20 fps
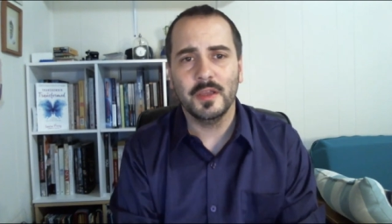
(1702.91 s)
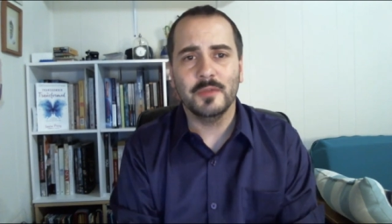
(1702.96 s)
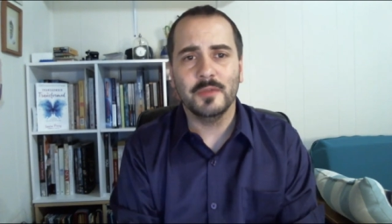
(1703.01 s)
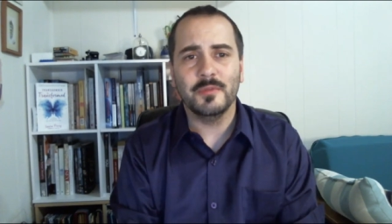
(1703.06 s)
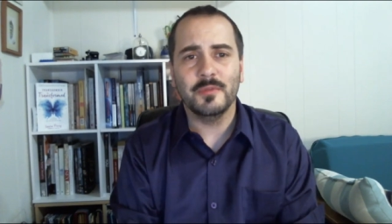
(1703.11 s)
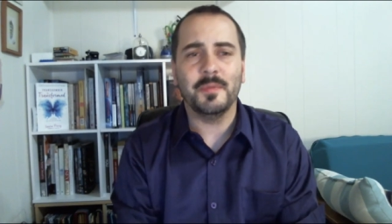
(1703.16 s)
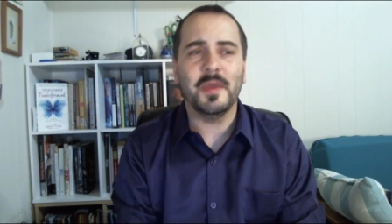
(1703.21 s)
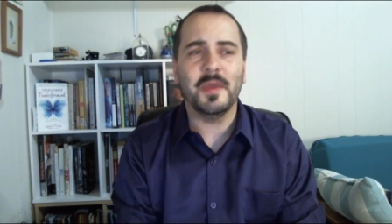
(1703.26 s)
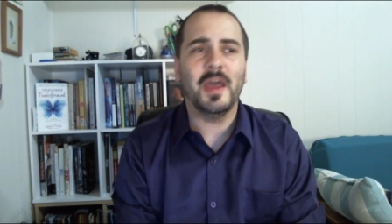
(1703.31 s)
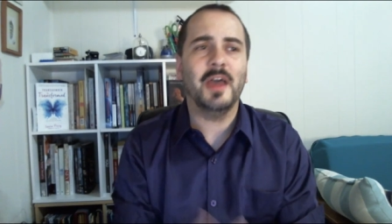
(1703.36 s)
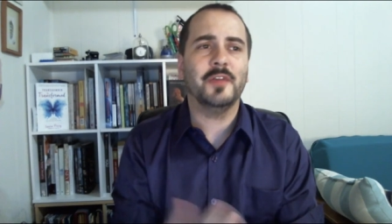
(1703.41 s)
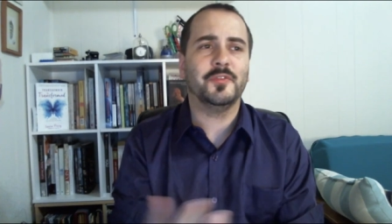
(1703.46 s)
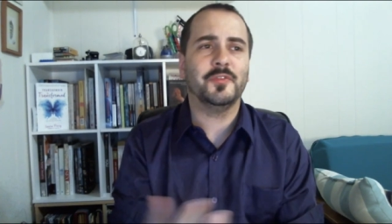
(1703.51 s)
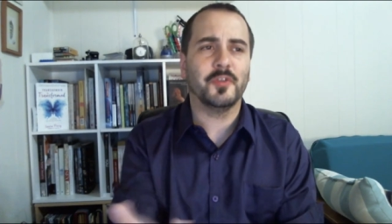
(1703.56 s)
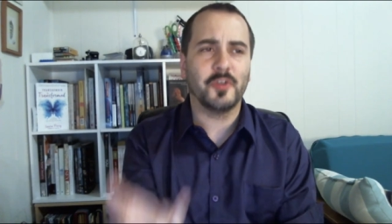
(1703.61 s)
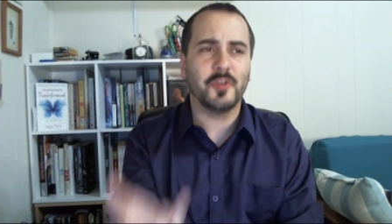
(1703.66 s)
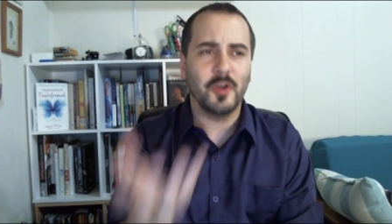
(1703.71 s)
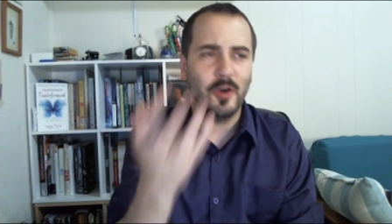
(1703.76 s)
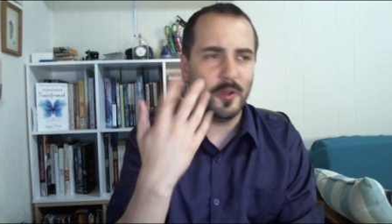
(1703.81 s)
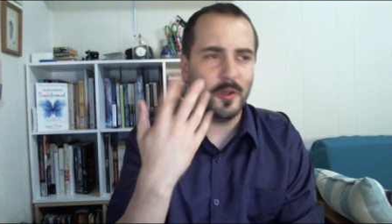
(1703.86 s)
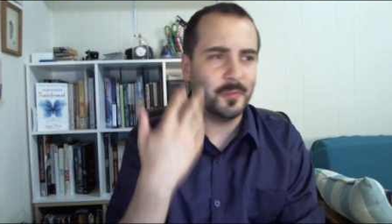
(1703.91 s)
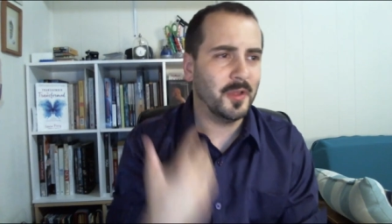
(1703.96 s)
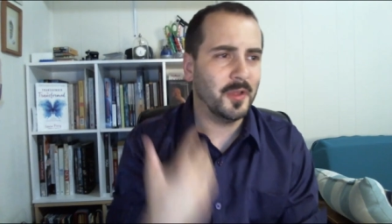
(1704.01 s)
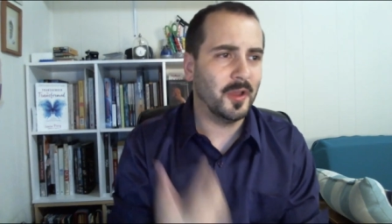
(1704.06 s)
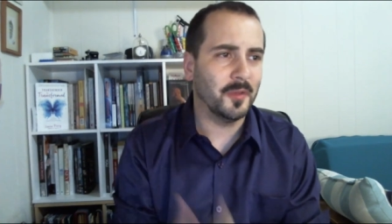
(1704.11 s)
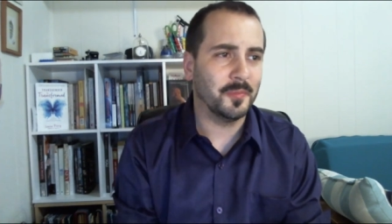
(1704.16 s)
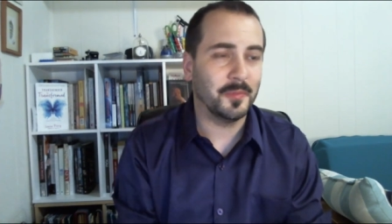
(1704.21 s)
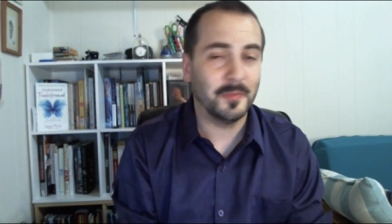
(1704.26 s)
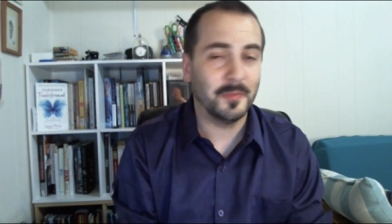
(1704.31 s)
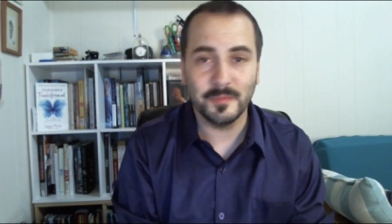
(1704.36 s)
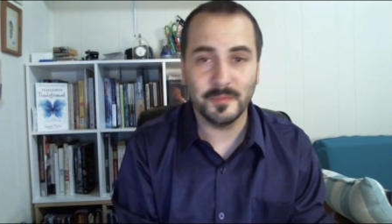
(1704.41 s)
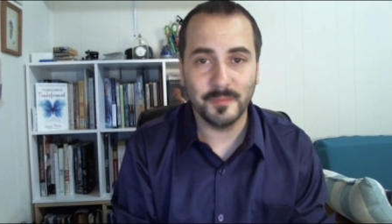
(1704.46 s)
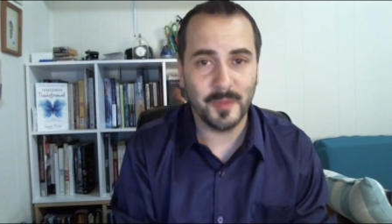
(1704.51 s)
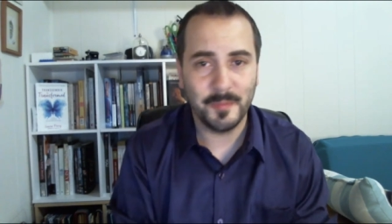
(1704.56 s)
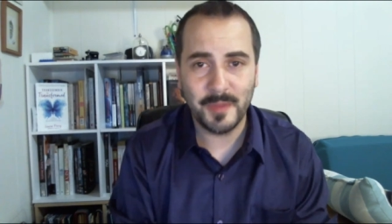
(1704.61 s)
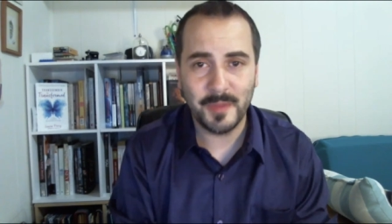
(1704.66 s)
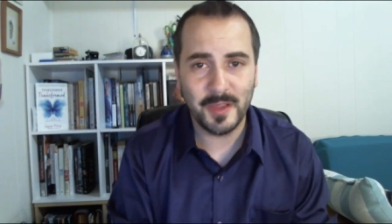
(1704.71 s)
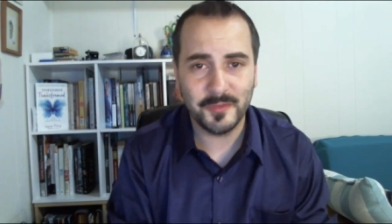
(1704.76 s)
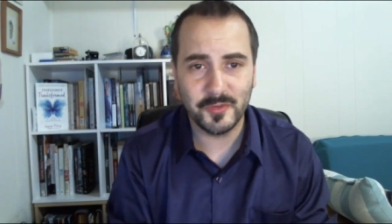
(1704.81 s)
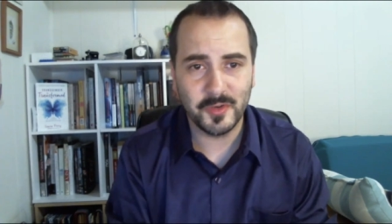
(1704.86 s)
my pastor called me up. My
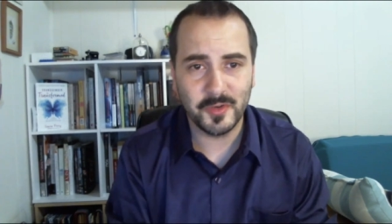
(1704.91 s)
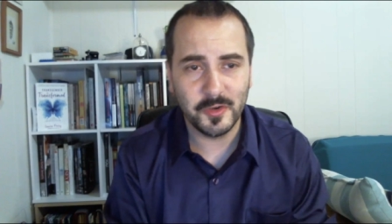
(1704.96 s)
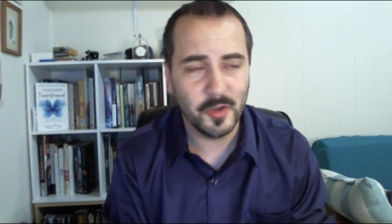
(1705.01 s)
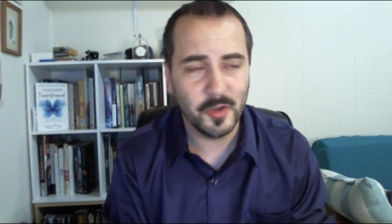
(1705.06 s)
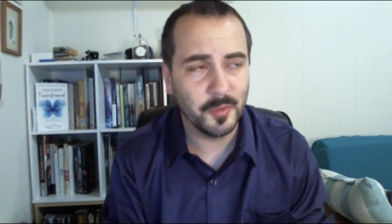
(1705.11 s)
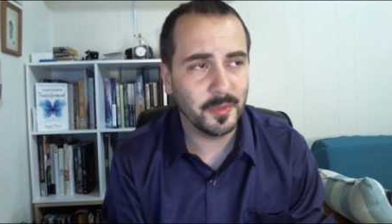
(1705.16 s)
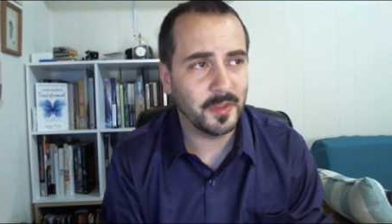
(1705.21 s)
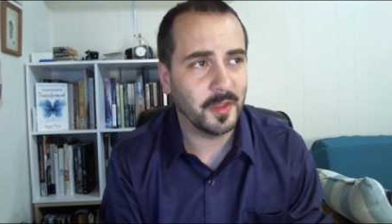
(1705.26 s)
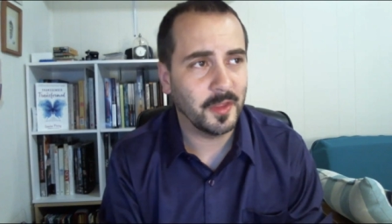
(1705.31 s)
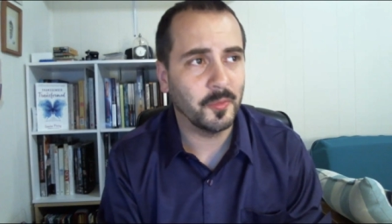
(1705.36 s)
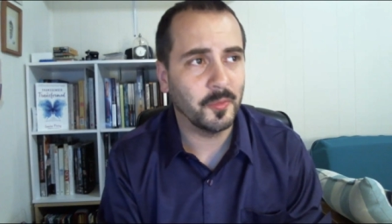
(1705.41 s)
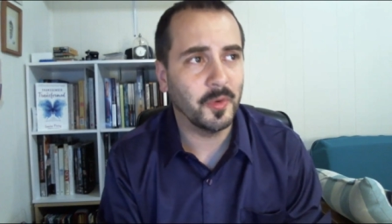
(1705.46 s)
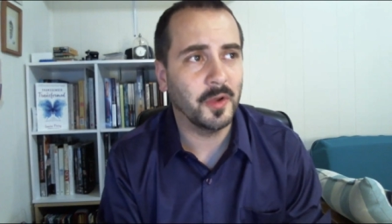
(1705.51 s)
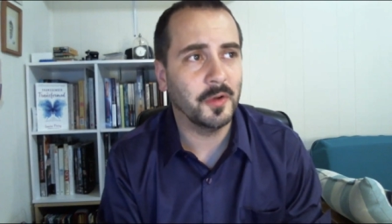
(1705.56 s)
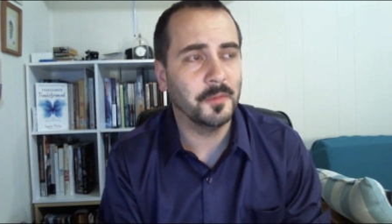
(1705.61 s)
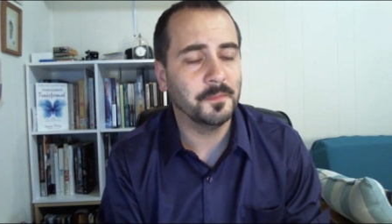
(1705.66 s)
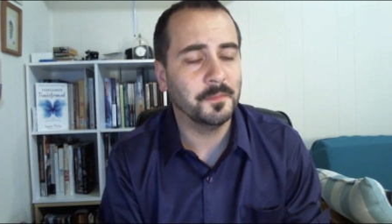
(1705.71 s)
pastor didn't know me that well.